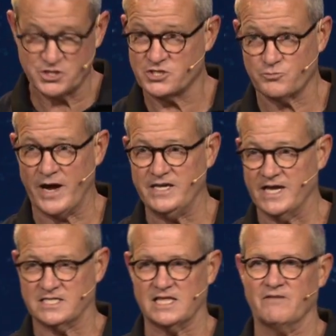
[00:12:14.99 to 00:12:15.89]
just write
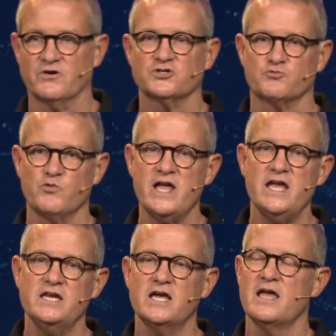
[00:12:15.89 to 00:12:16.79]
next to that verse,
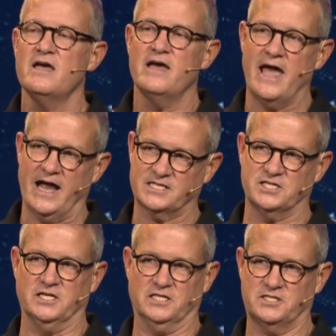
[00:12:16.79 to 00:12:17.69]
read
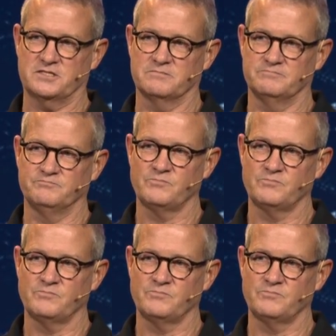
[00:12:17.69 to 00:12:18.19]
Exodus.